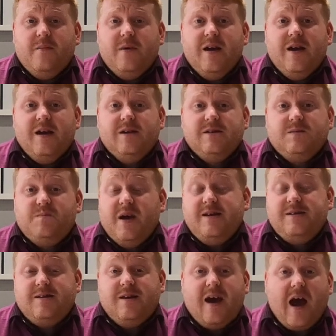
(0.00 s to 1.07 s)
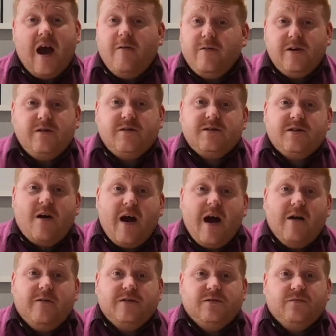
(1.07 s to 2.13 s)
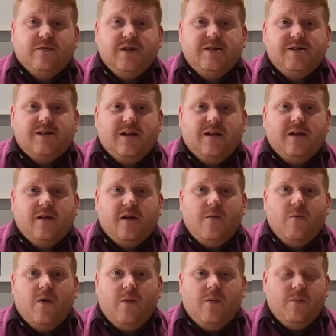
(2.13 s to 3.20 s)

Is basically, how did you start out as a reseller?